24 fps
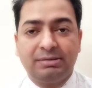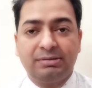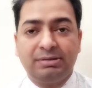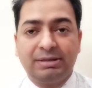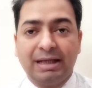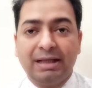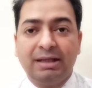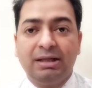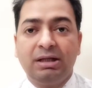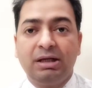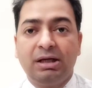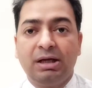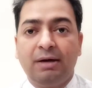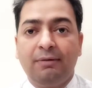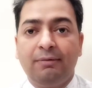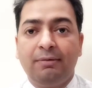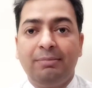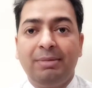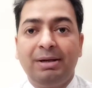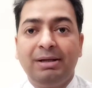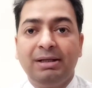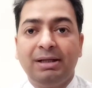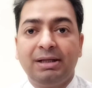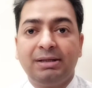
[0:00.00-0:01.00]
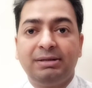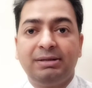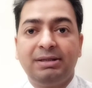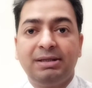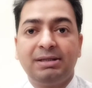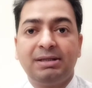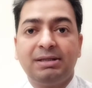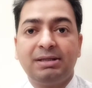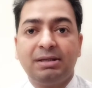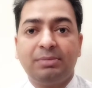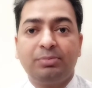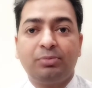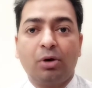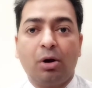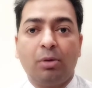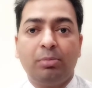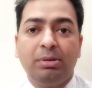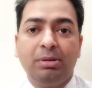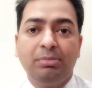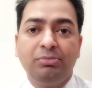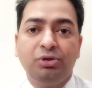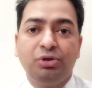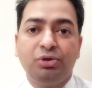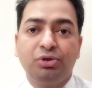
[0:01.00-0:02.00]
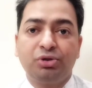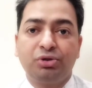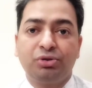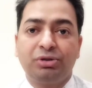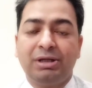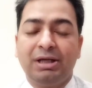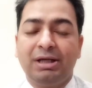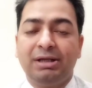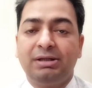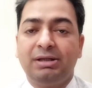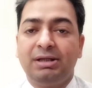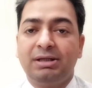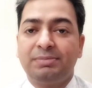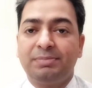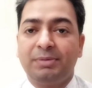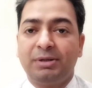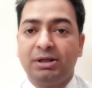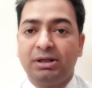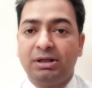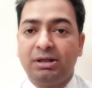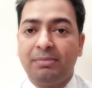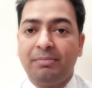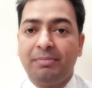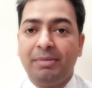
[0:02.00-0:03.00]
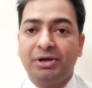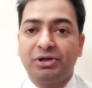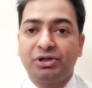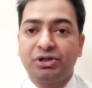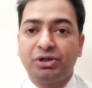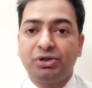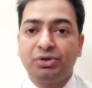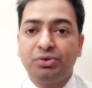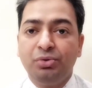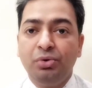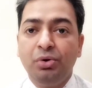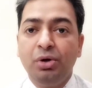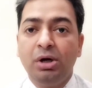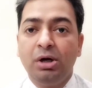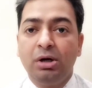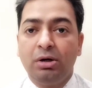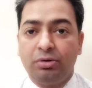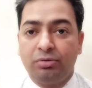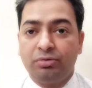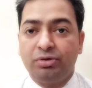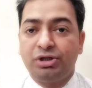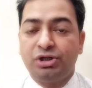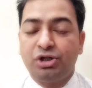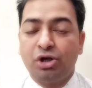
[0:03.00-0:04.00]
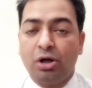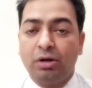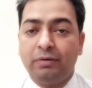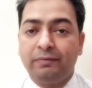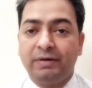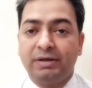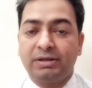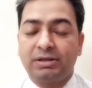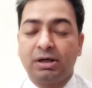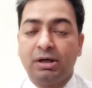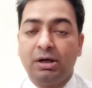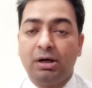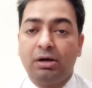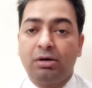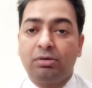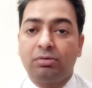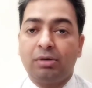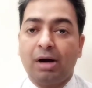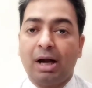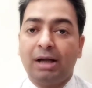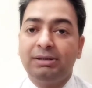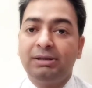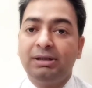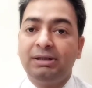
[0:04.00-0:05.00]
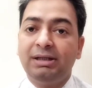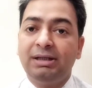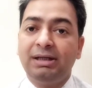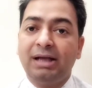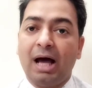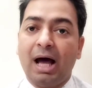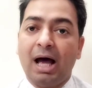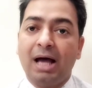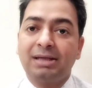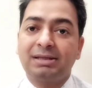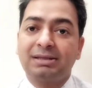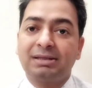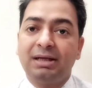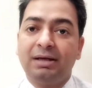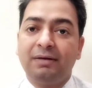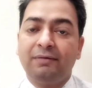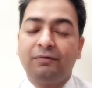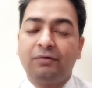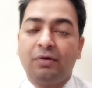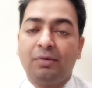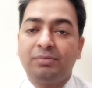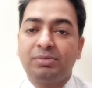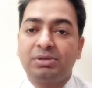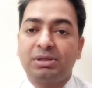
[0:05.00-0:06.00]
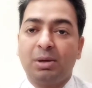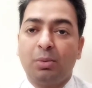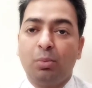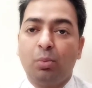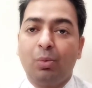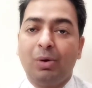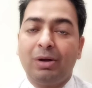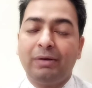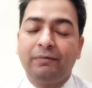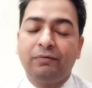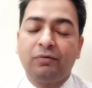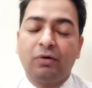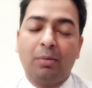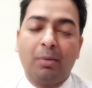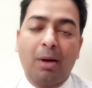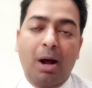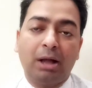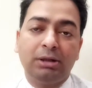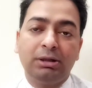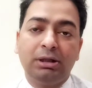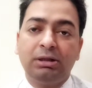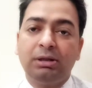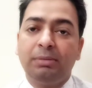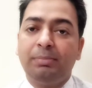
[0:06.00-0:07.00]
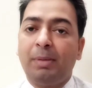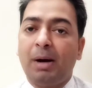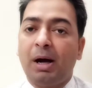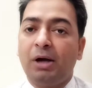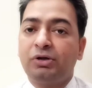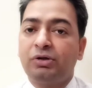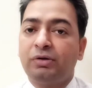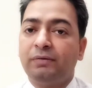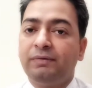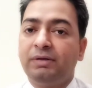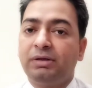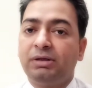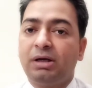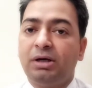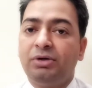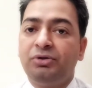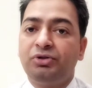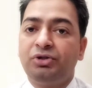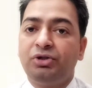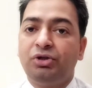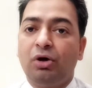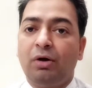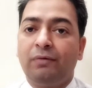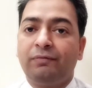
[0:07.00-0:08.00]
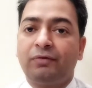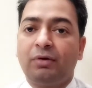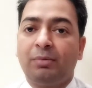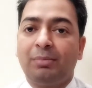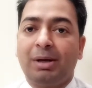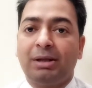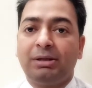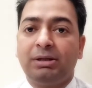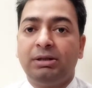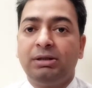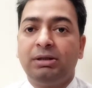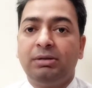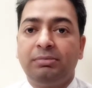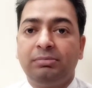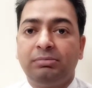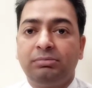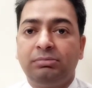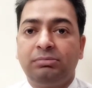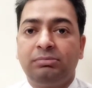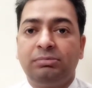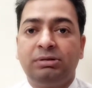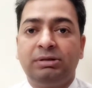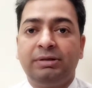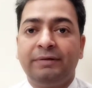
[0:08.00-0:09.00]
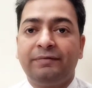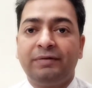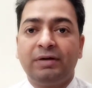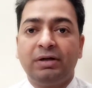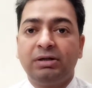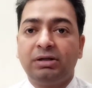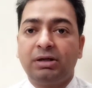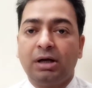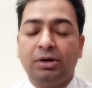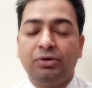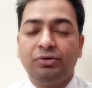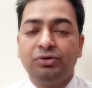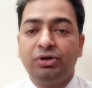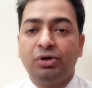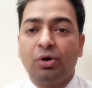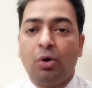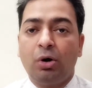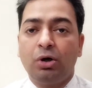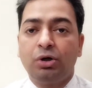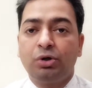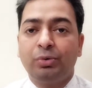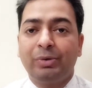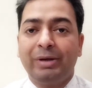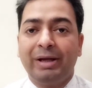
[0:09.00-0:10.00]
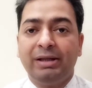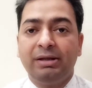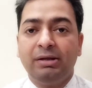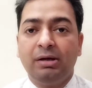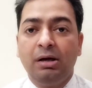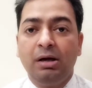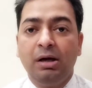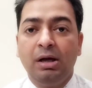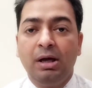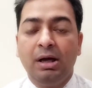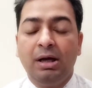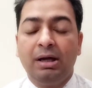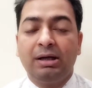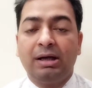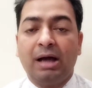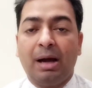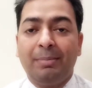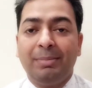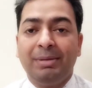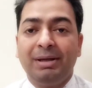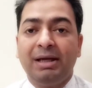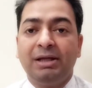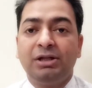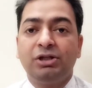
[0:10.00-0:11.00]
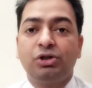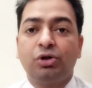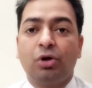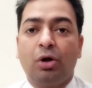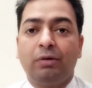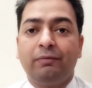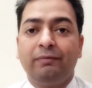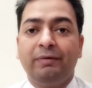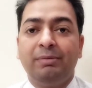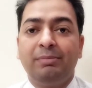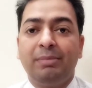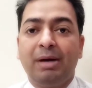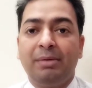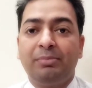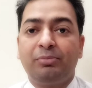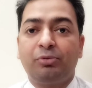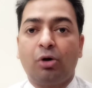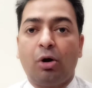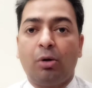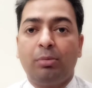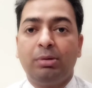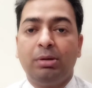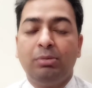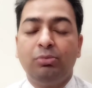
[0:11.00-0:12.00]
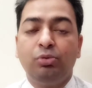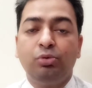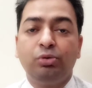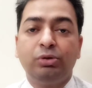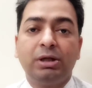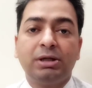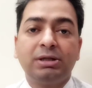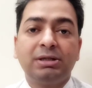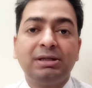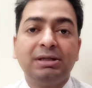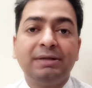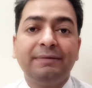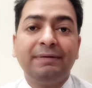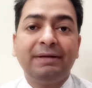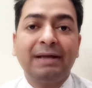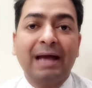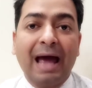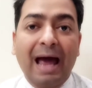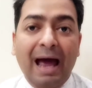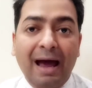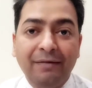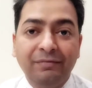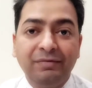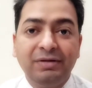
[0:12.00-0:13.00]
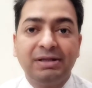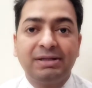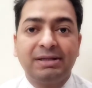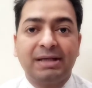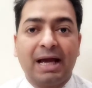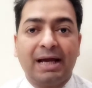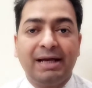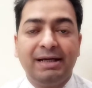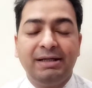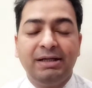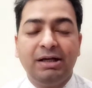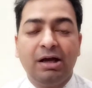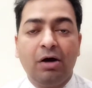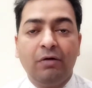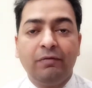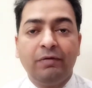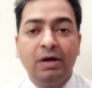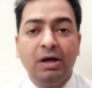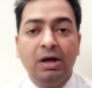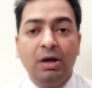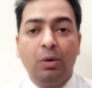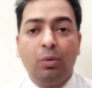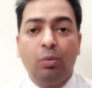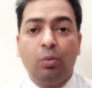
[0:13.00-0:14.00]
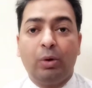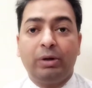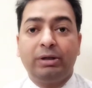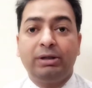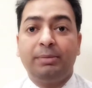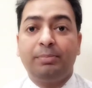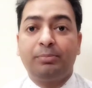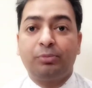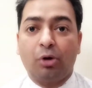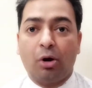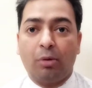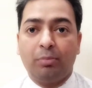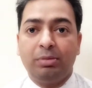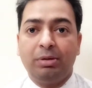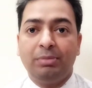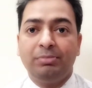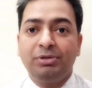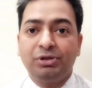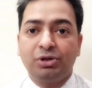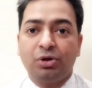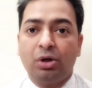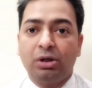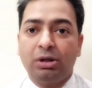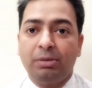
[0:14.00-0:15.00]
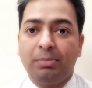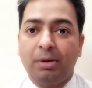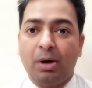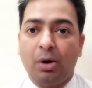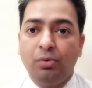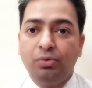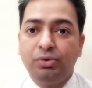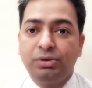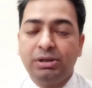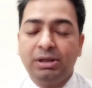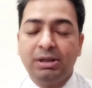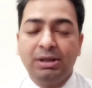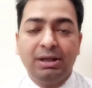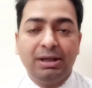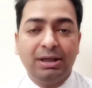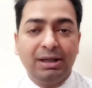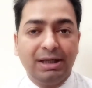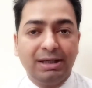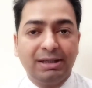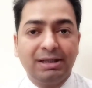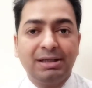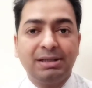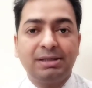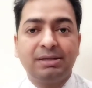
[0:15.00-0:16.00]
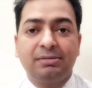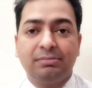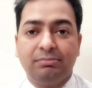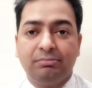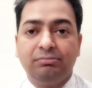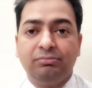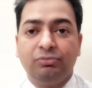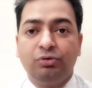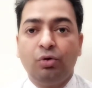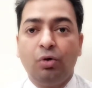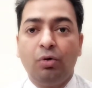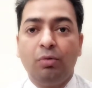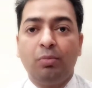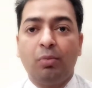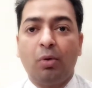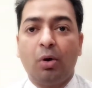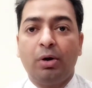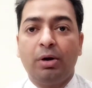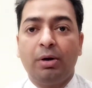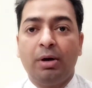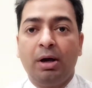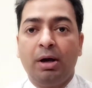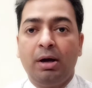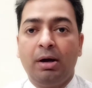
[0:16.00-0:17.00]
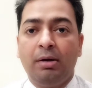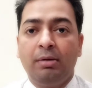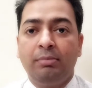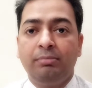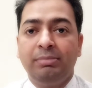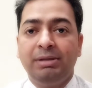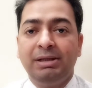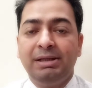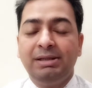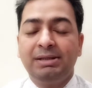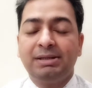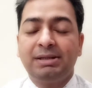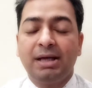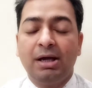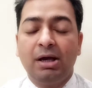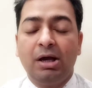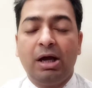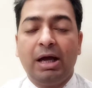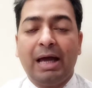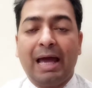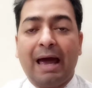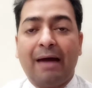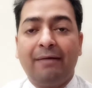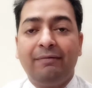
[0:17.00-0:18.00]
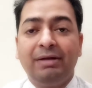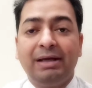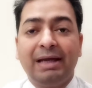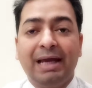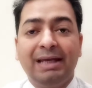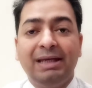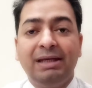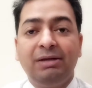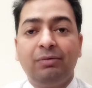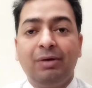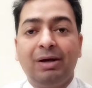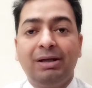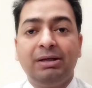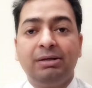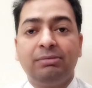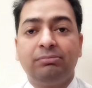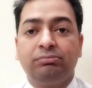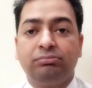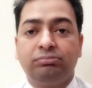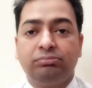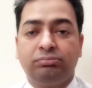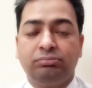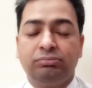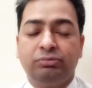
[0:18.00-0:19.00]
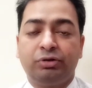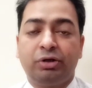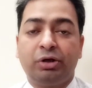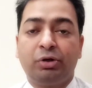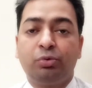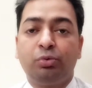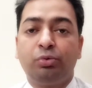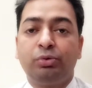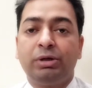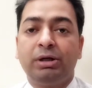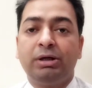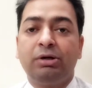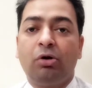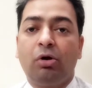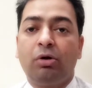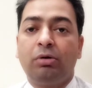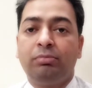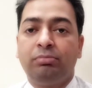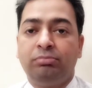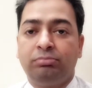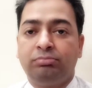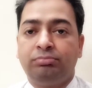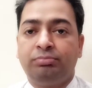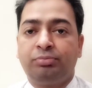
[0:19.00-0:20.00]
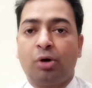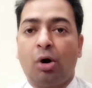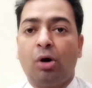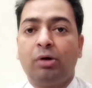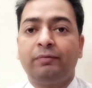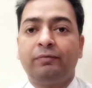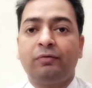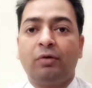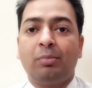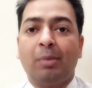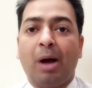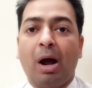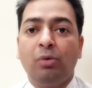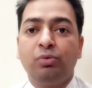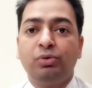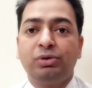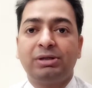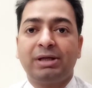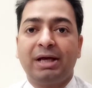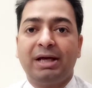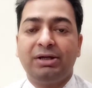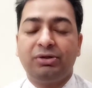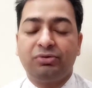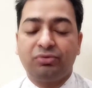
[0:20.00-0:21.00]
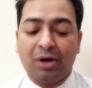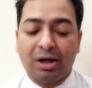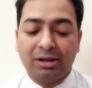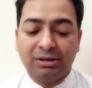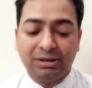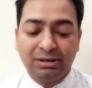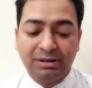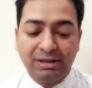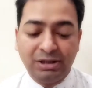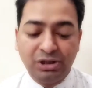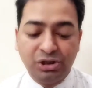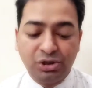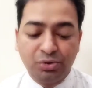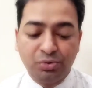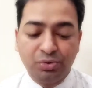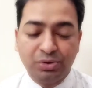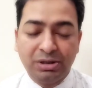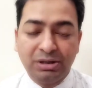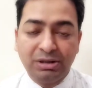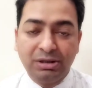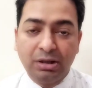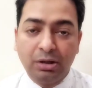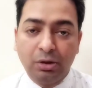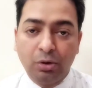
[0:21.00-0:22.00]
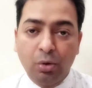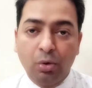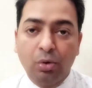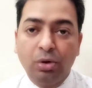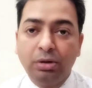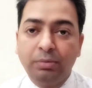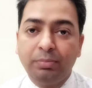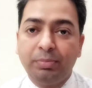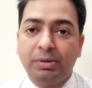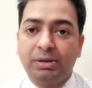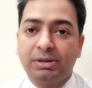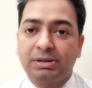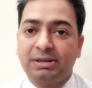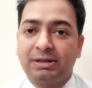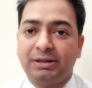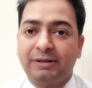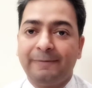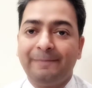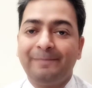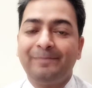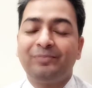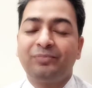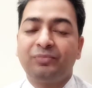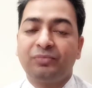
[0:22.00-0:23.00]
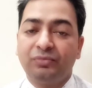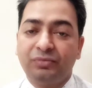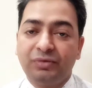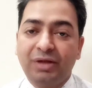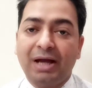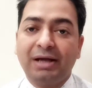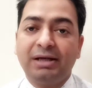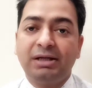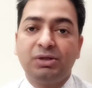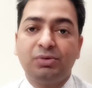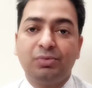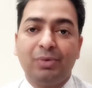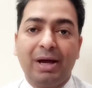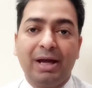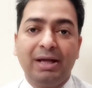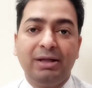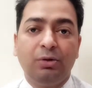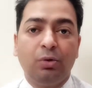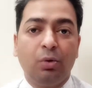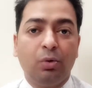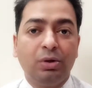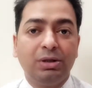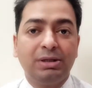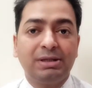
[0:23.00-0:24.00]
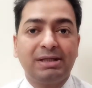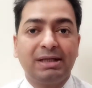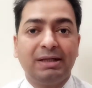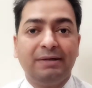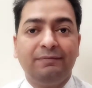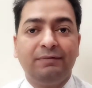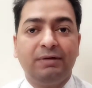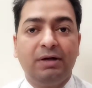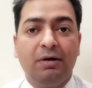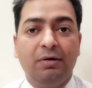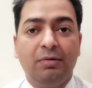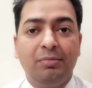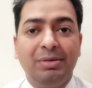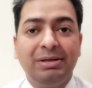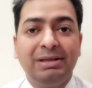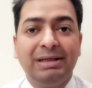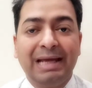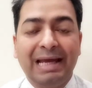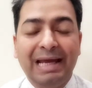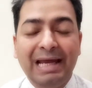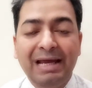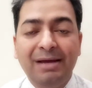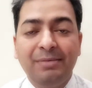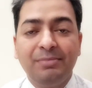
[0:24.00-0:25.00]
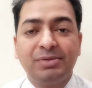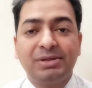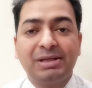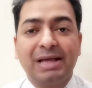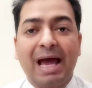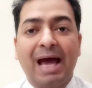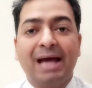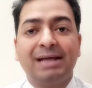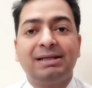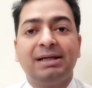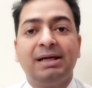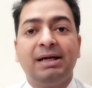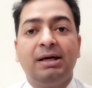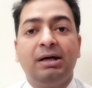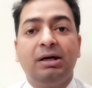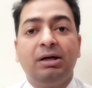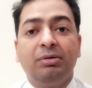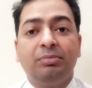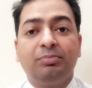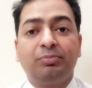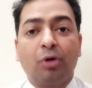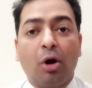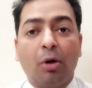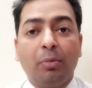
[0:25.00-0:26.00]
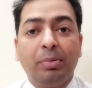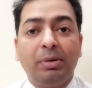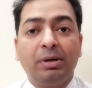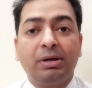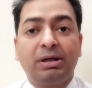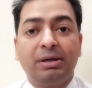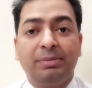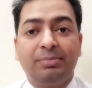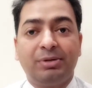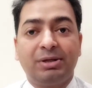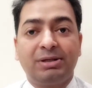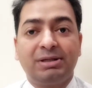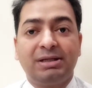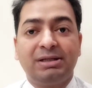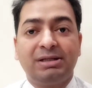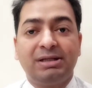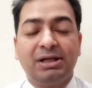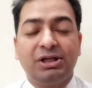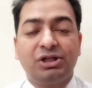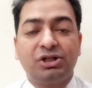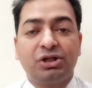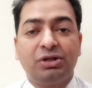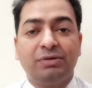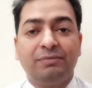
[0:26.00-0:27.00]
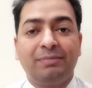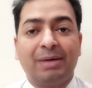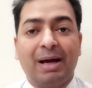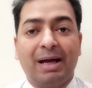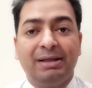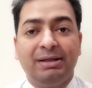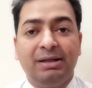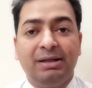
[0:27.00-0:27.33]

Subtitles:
tell the government that this is the problem, you should take this particular measure to resolve it, rather than asking from someone from another part of the country or from another different country altogether coming and solving my problem, who doesn't even have this idea of what the problem is all about. It is no more means having anyone recruited or brought from outside rather than choosing the local person. That is why local self-government aims at proper representation by